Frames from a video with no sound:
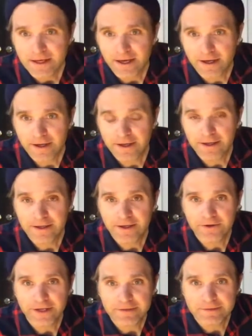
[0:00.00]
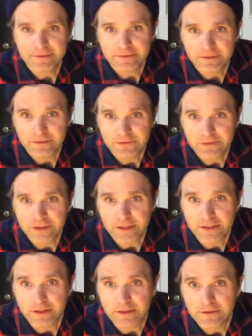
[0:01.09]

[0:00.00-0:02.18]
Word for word: Uh, all right. Let's see.